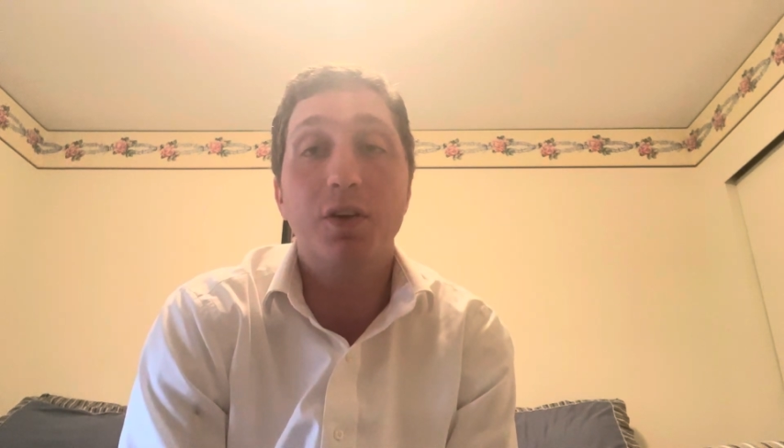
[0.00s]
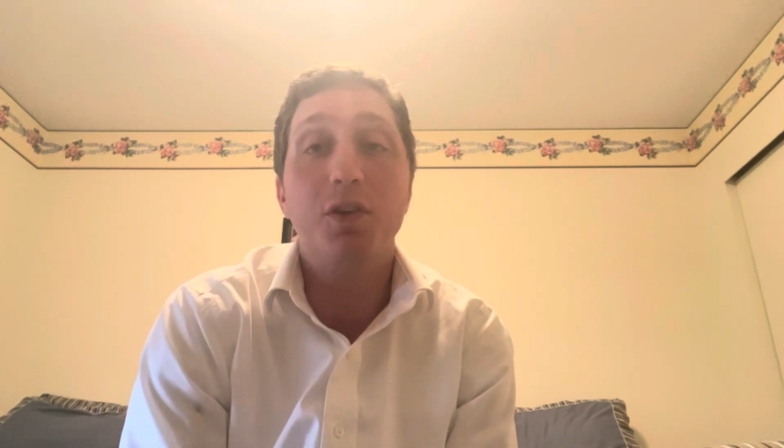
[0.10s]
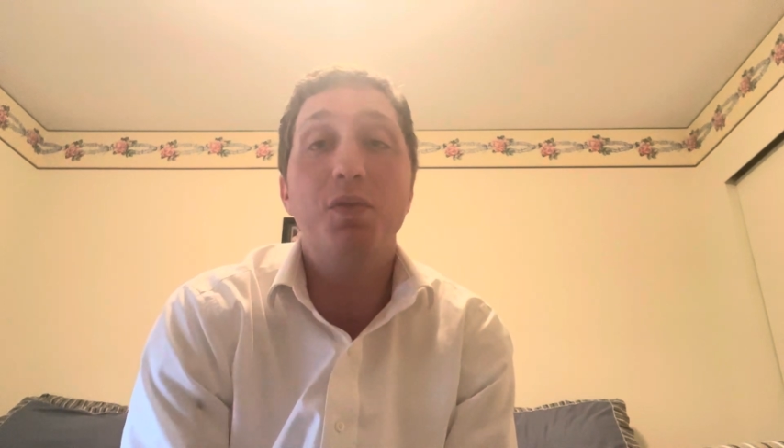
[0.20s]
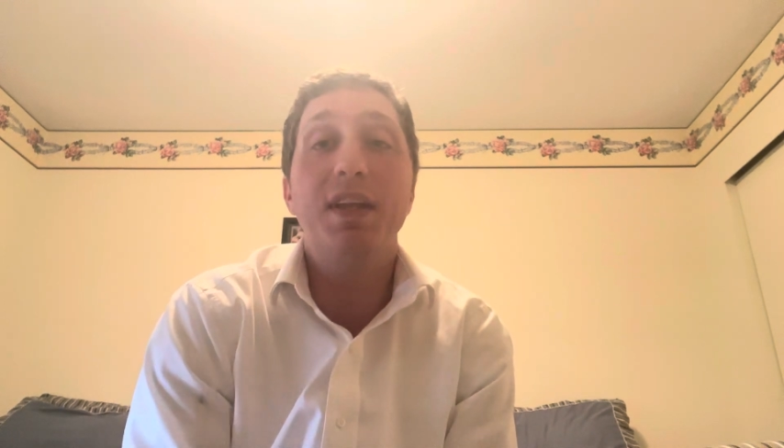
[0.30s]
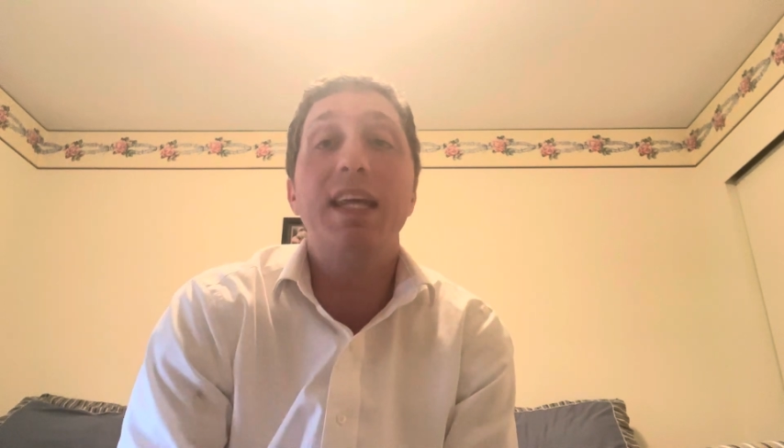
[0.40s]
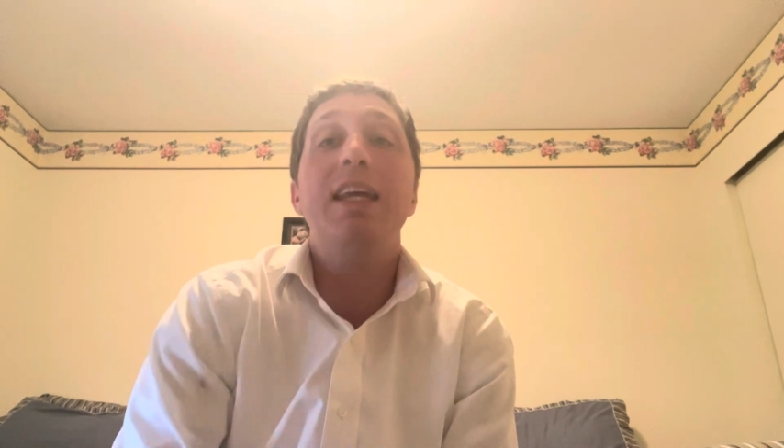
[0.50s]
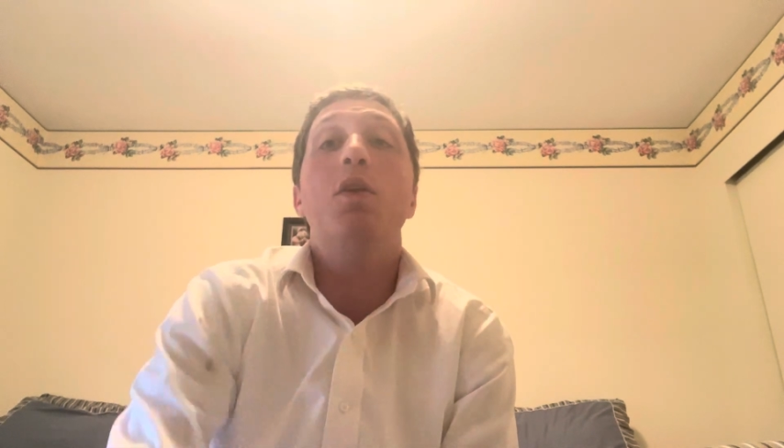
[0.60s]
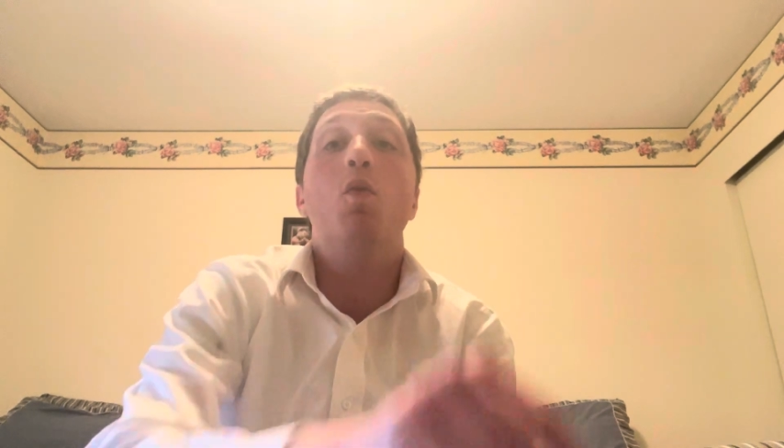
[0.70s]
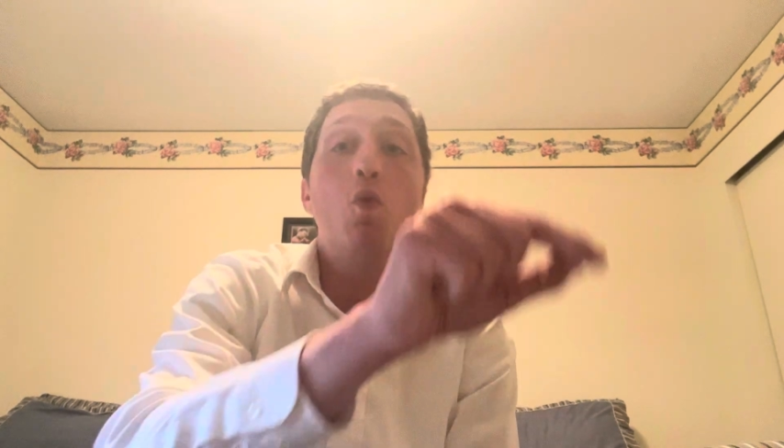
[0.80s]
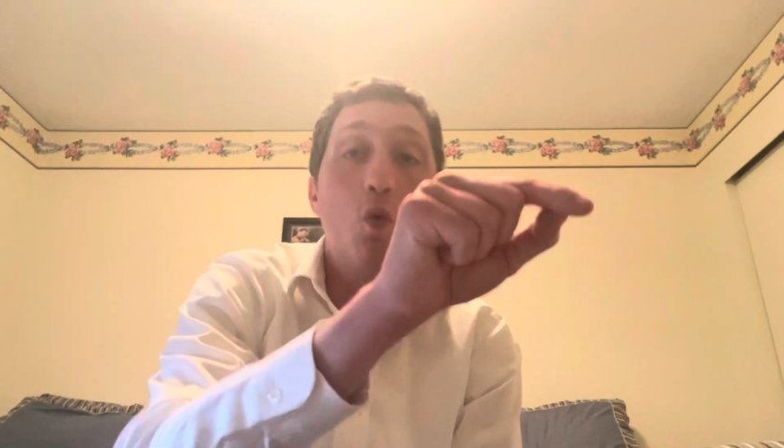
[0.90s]
or you think
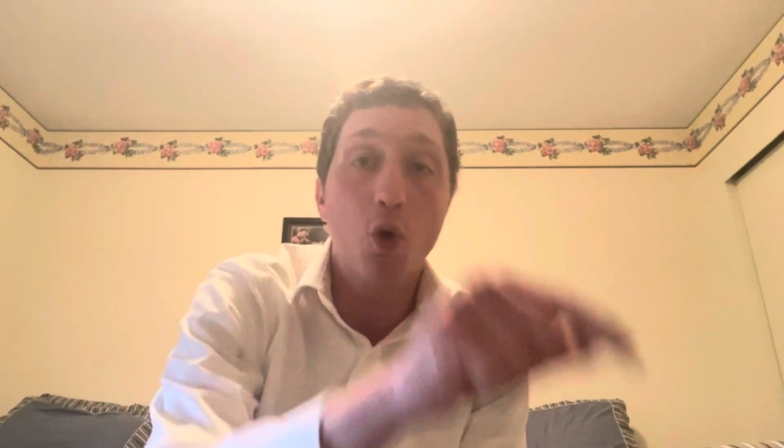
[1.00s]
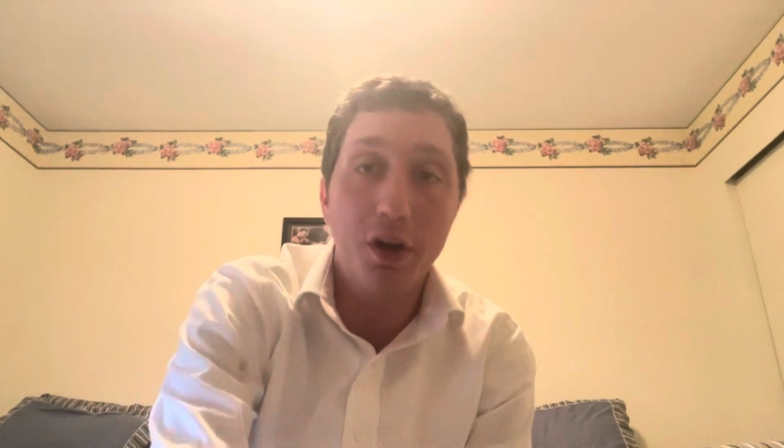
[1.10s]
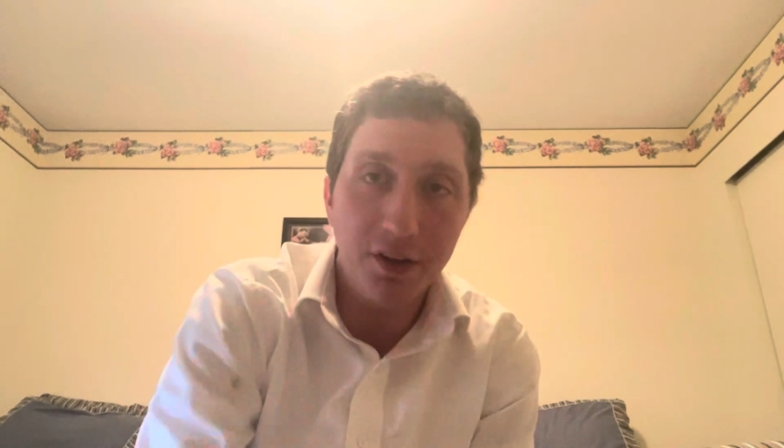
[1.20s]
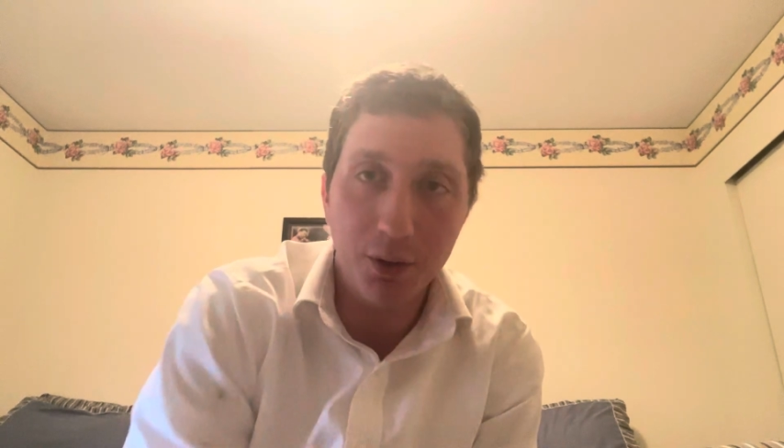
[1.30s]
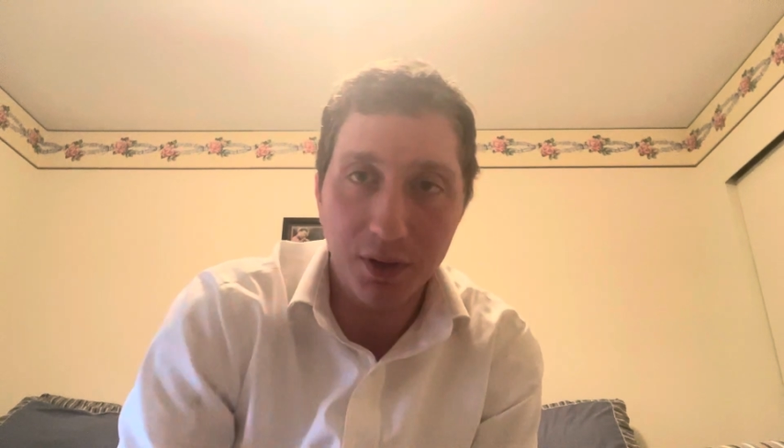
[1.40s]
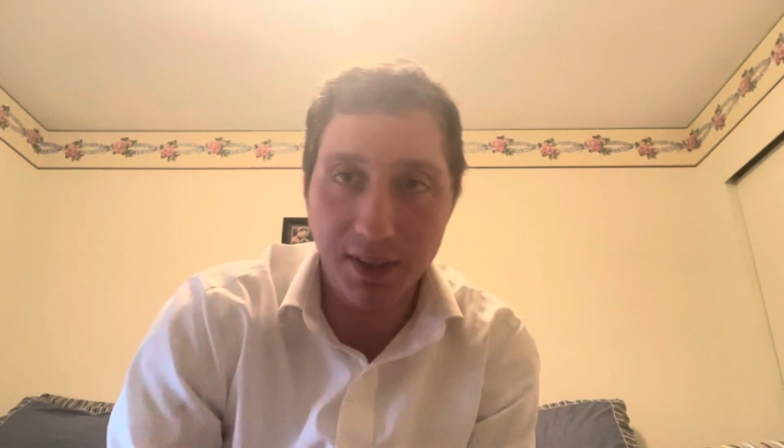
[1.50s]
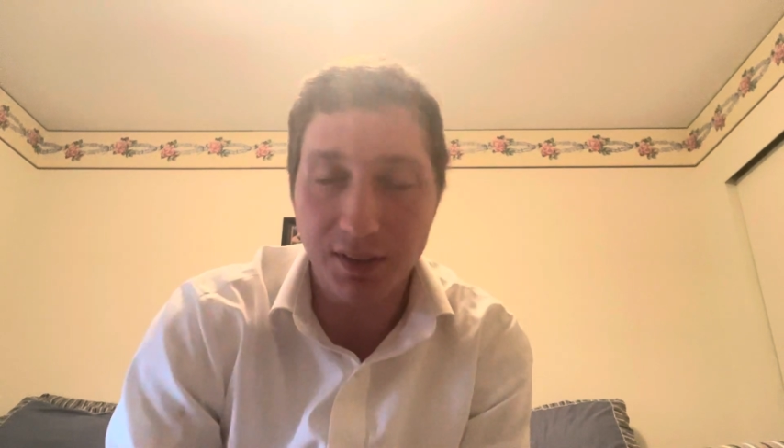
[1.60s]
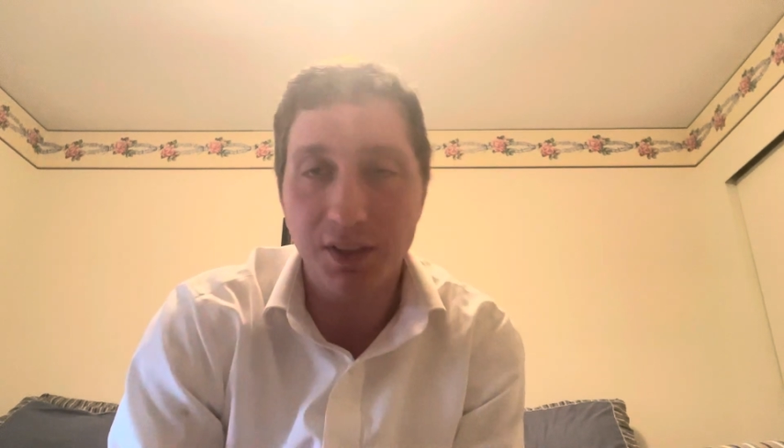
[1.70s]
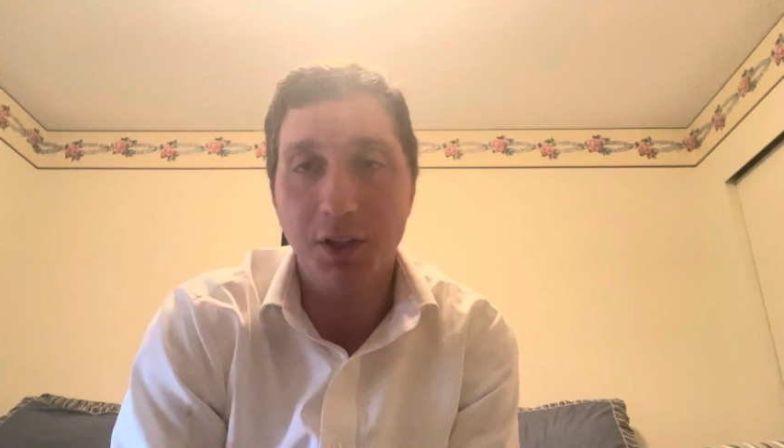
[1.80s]
he would do this,